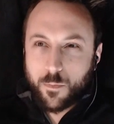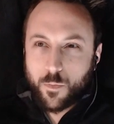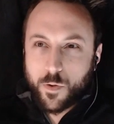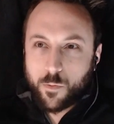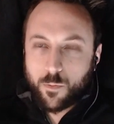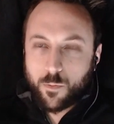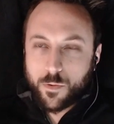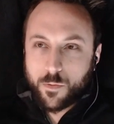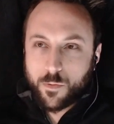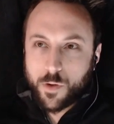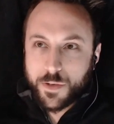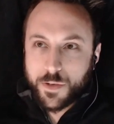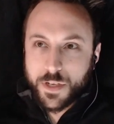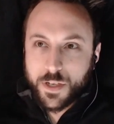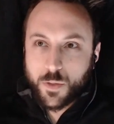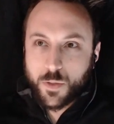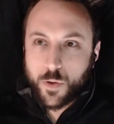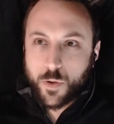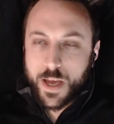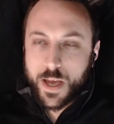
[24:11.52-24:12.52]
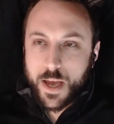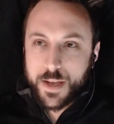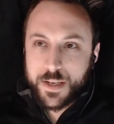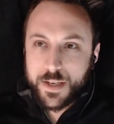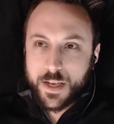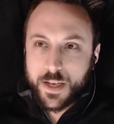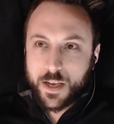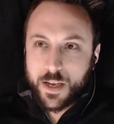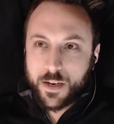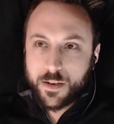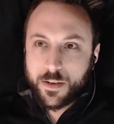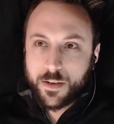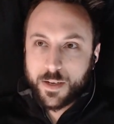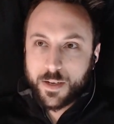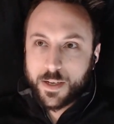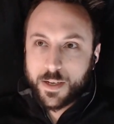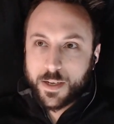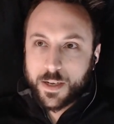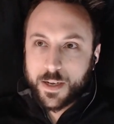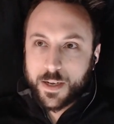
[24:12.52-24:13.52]
what was it, 2018,
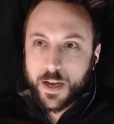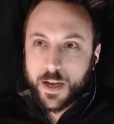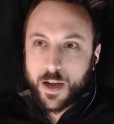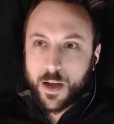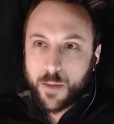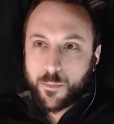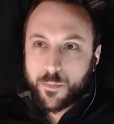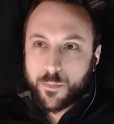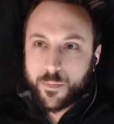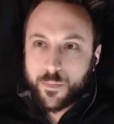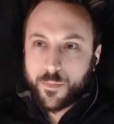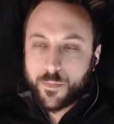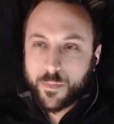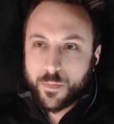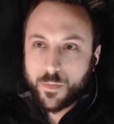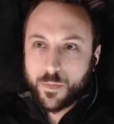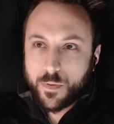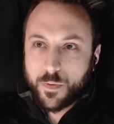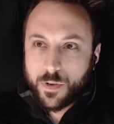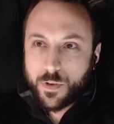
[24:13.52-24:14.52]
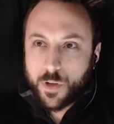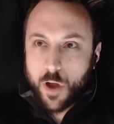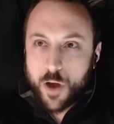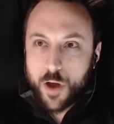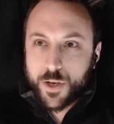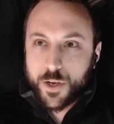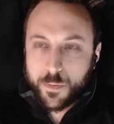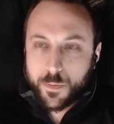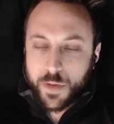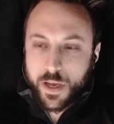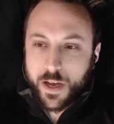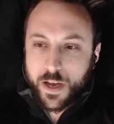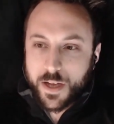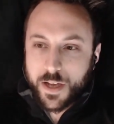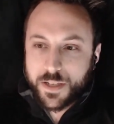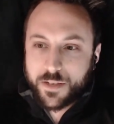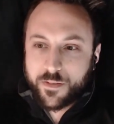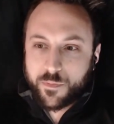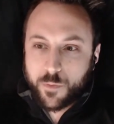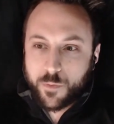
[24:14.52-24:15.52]
largely
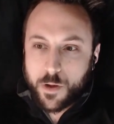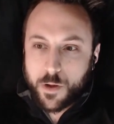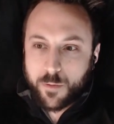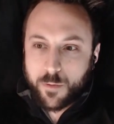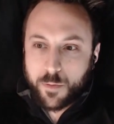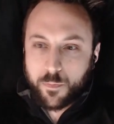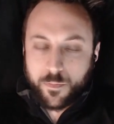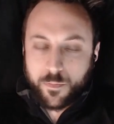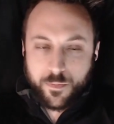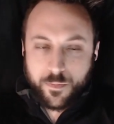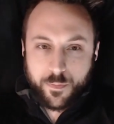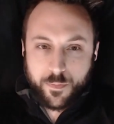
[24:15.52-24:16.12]
because of probably